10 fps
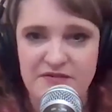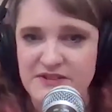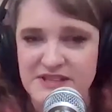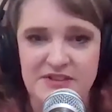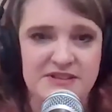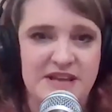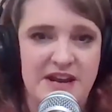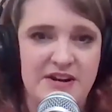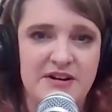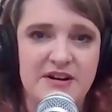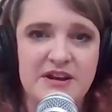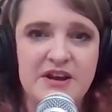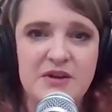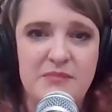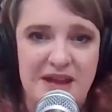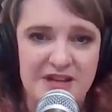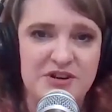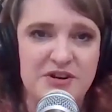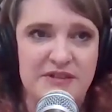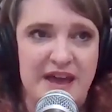facilitator, make
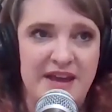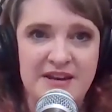sure that